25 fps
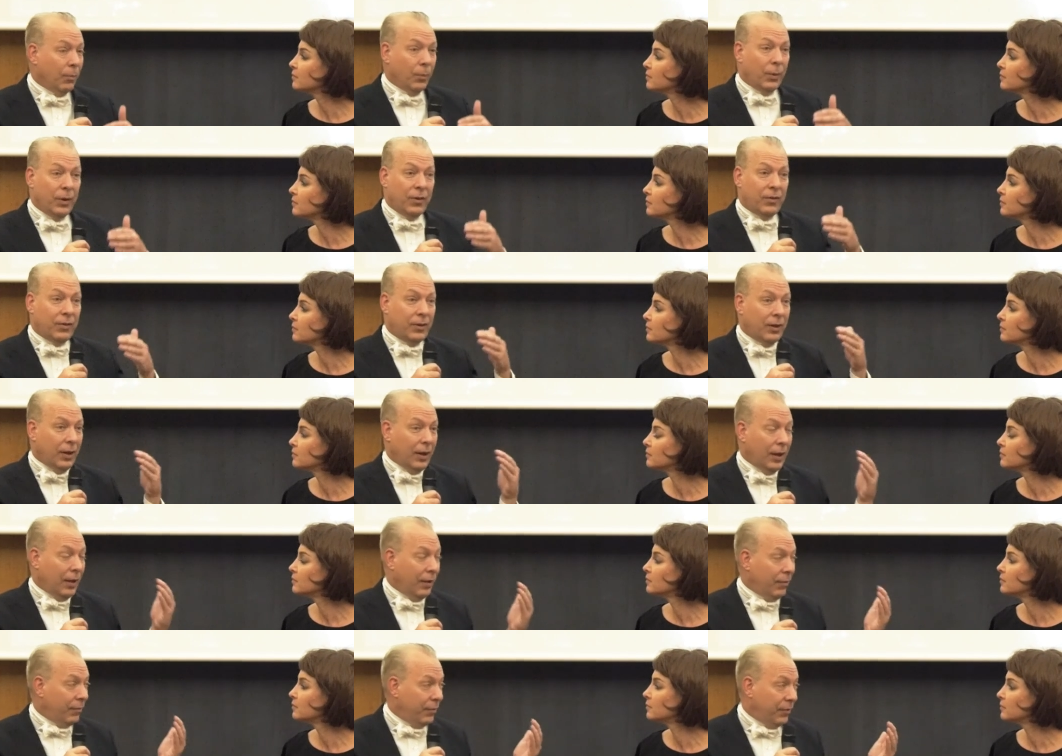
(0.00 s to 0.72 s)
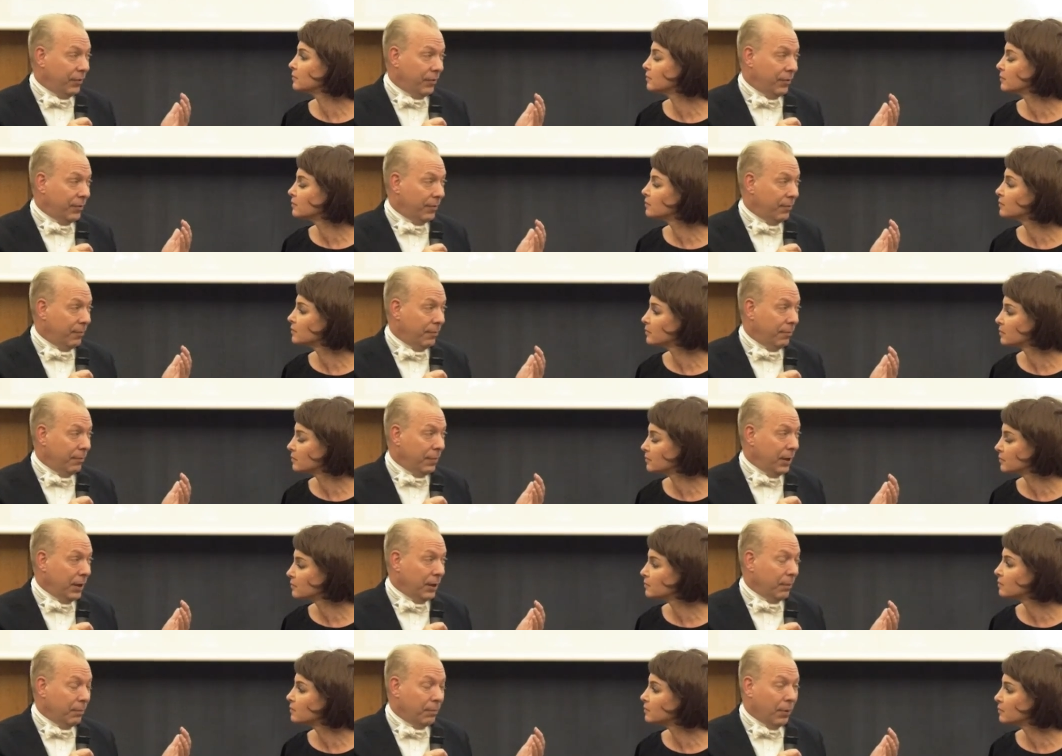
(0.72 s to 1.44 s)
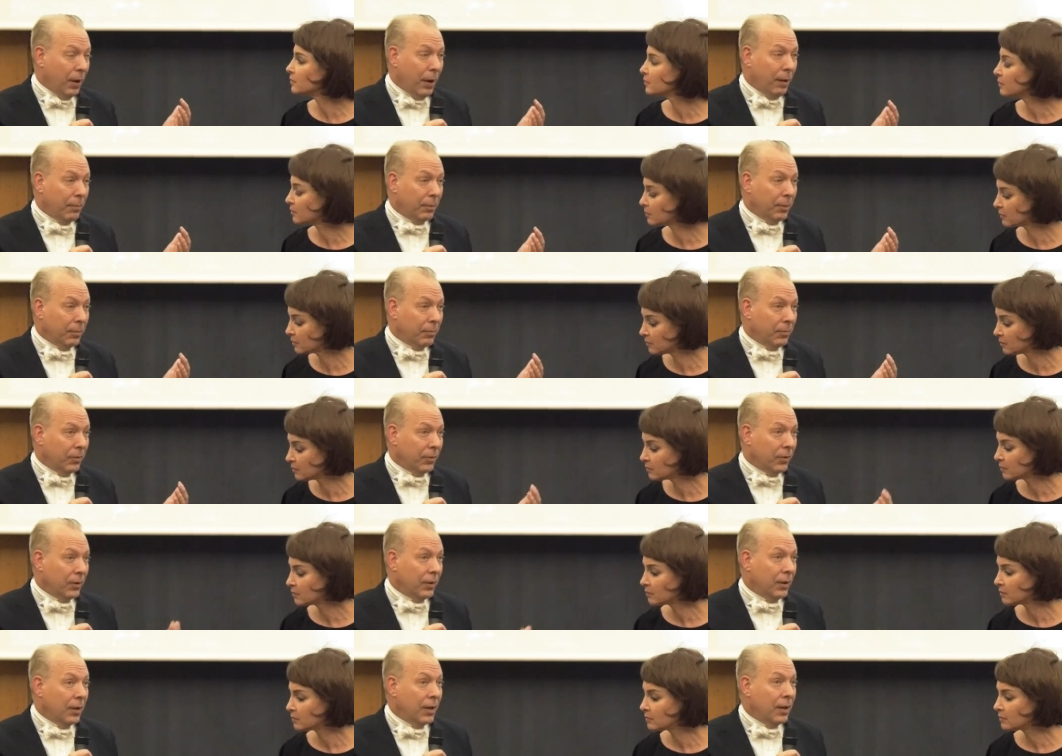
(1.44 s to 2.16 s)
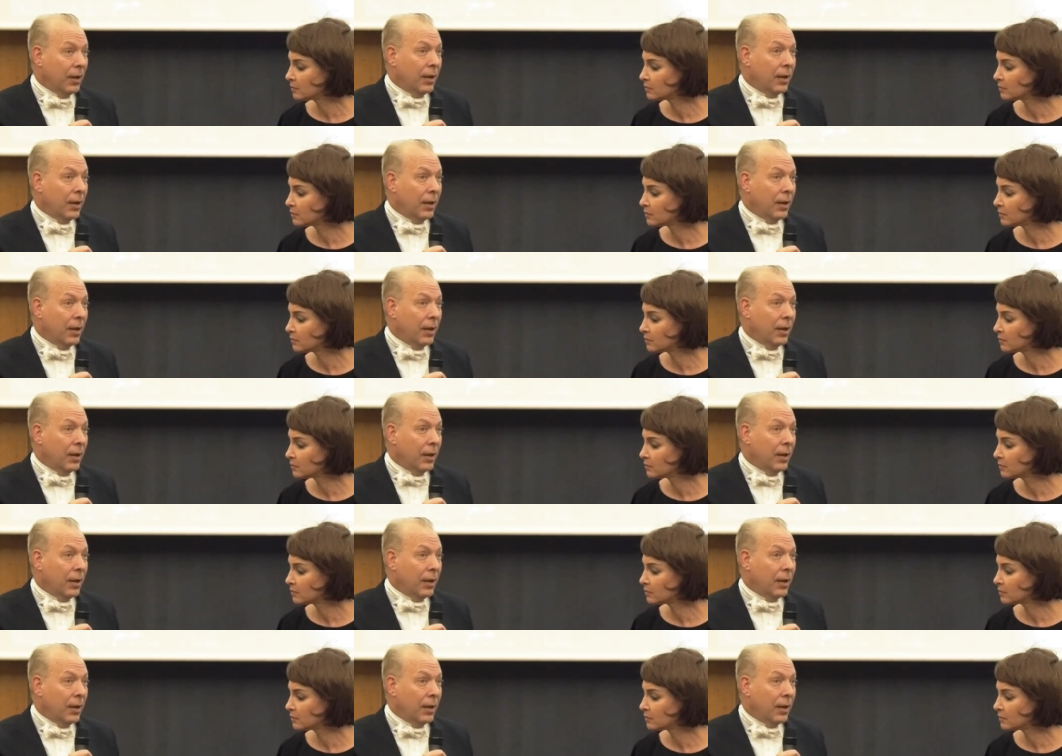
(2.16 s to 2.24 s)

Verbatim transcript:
Speaker 1: We still have many problems,